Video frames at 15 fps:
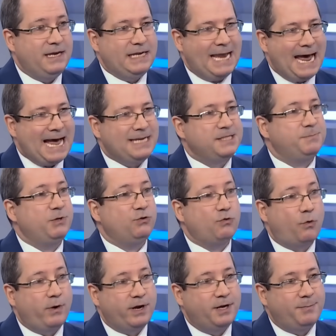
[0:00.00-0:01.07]
It has been
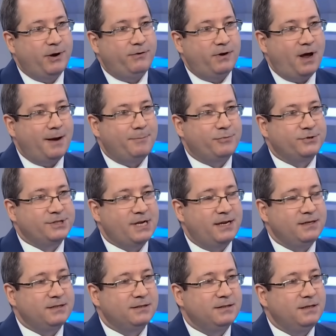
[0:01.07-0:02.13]
growing at about
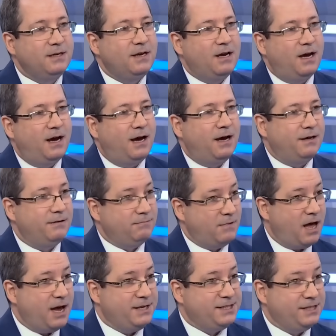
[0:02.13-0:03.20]
9%,
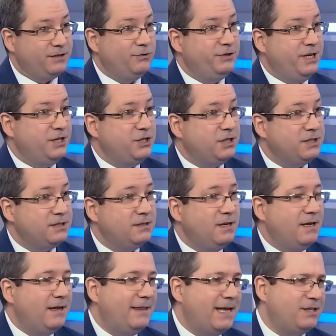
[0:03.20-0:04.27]
high single digits.
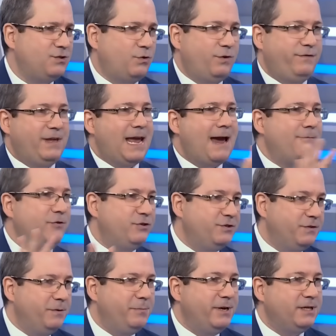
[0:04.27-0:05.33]
That's sort of the average
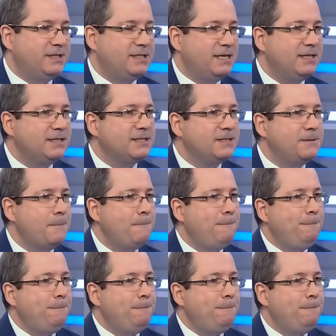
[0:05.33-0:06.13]
of the big six.